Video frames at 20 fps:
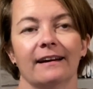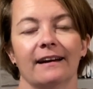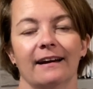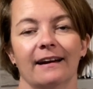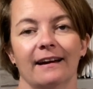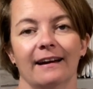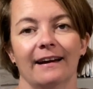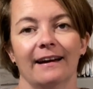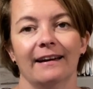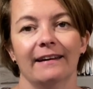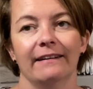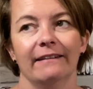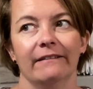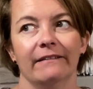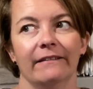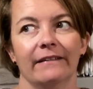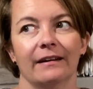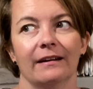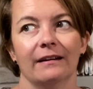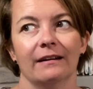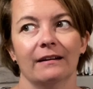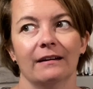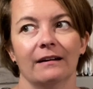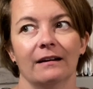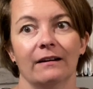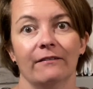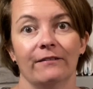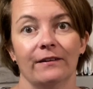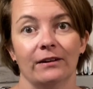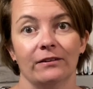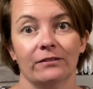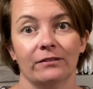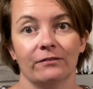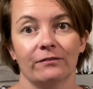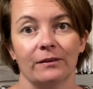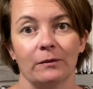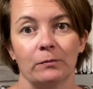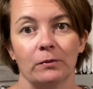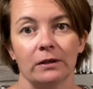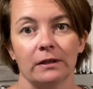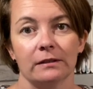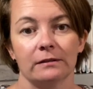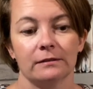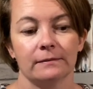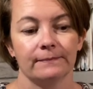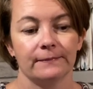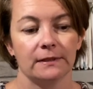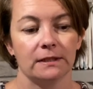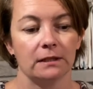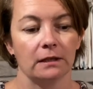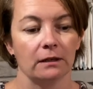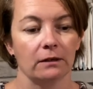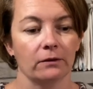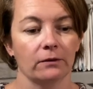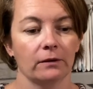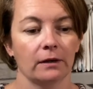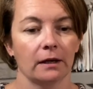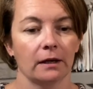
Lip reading: And I found some fabrics. So